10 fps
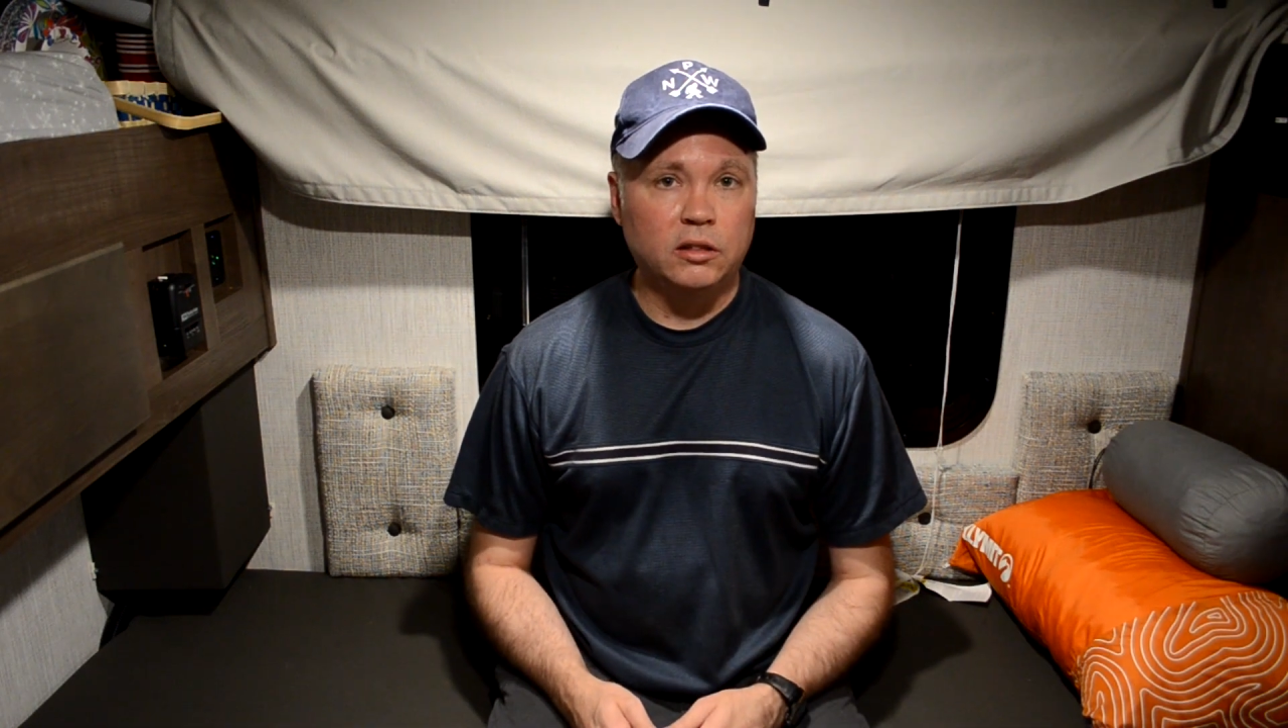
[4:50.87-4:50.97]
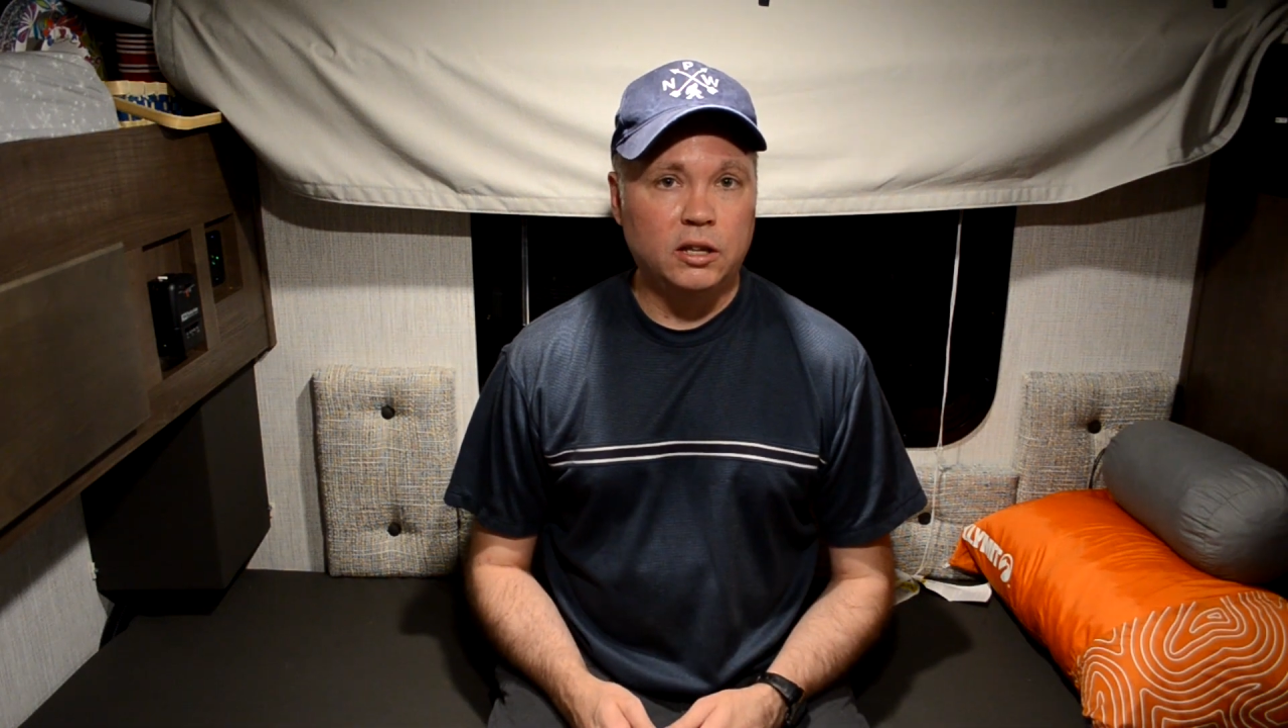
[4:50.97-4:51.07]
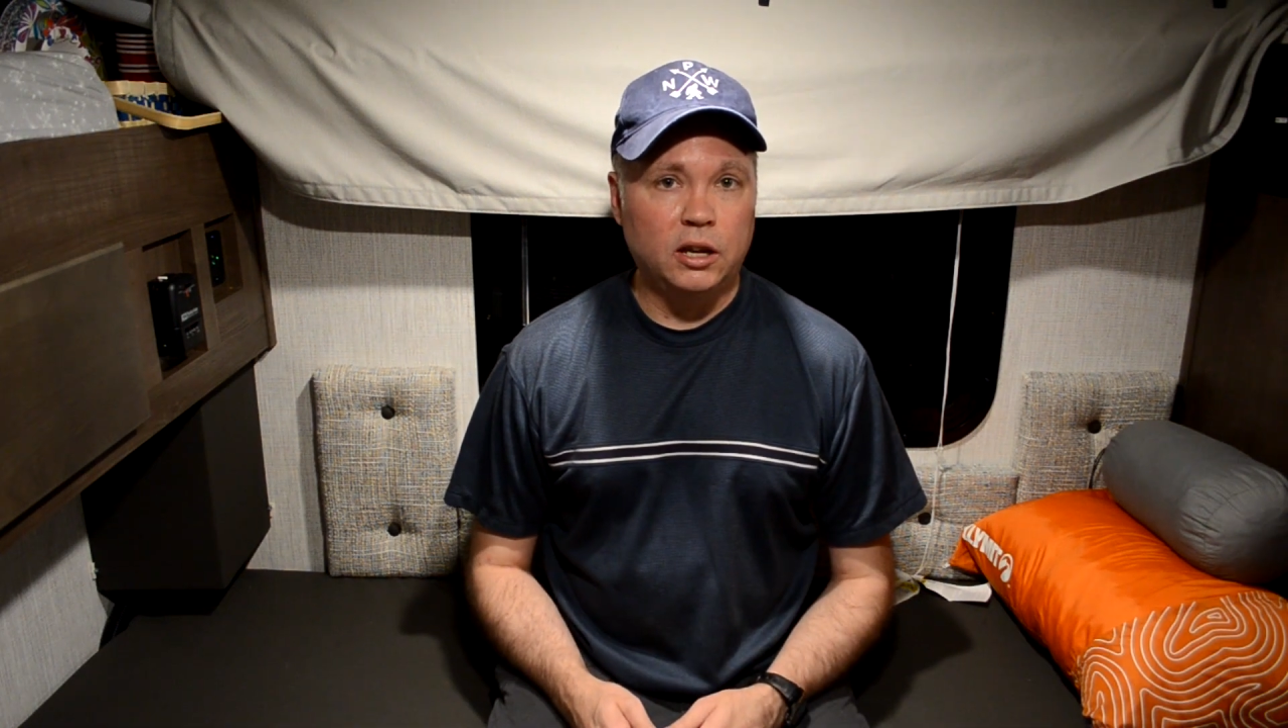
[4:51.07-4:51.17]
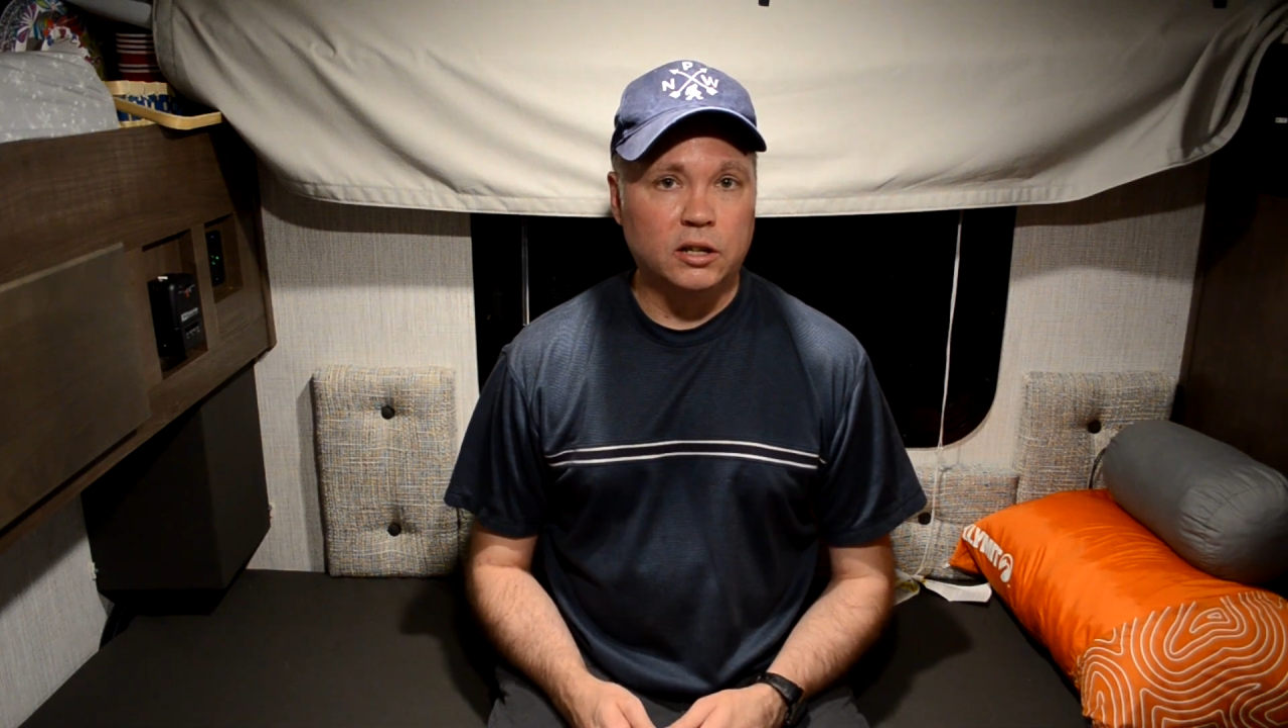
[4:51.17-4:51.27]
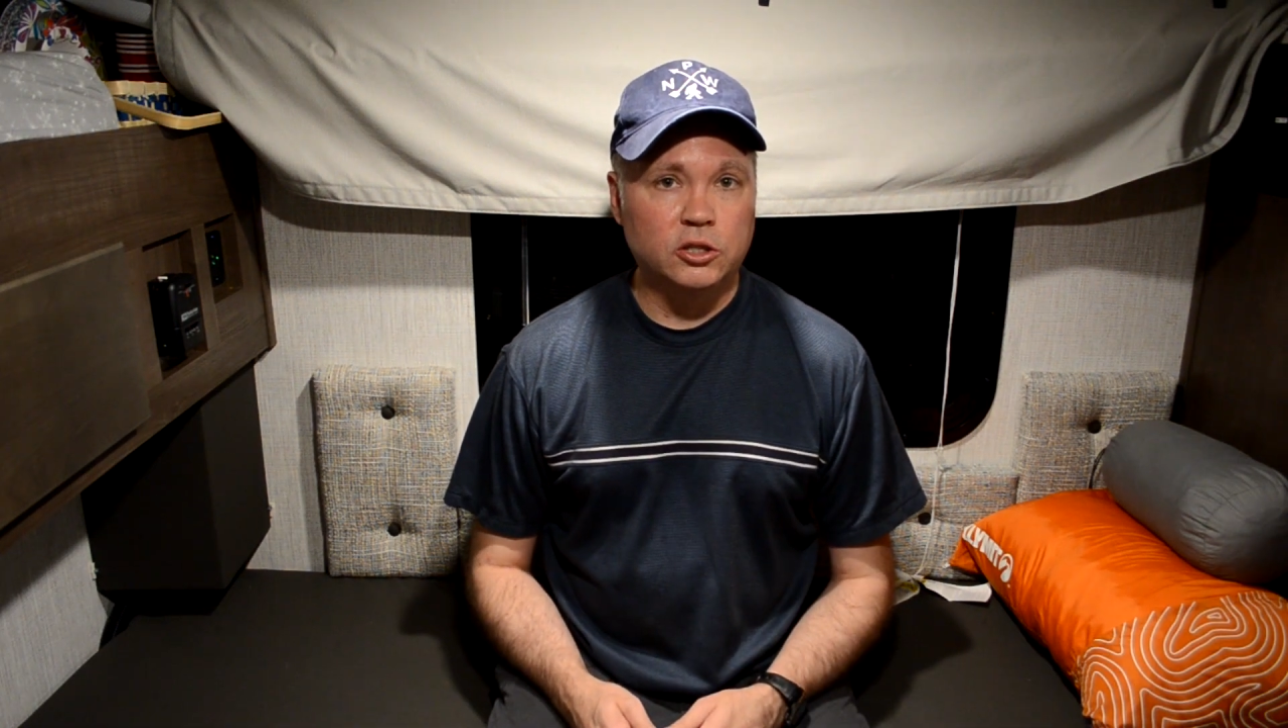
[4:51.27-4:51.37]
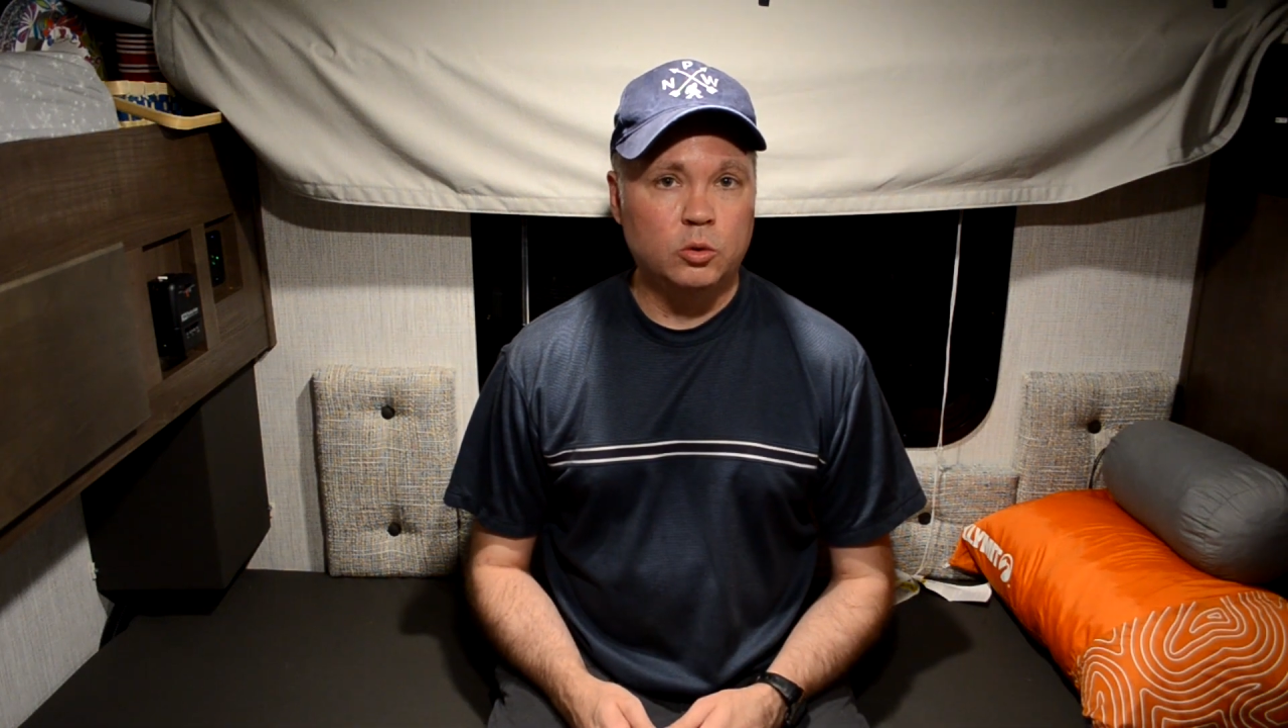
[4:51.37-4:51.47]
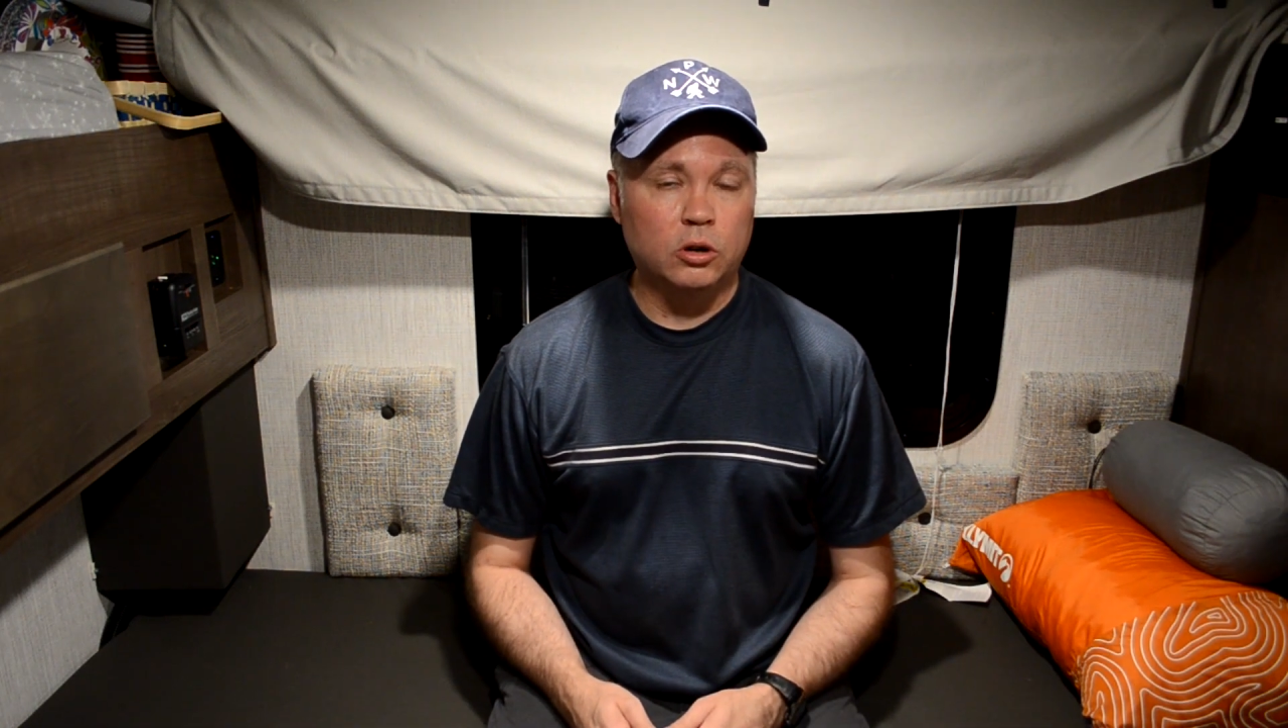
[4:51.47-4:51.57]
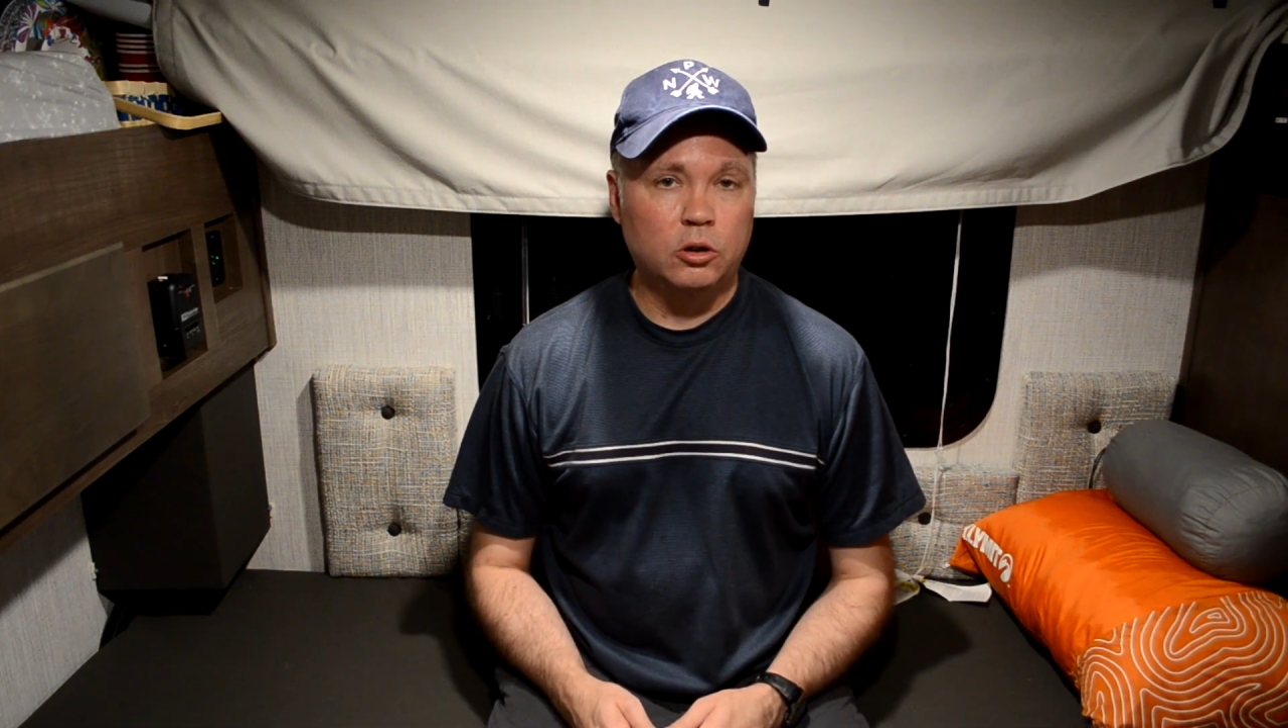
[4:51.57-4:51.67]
the sewer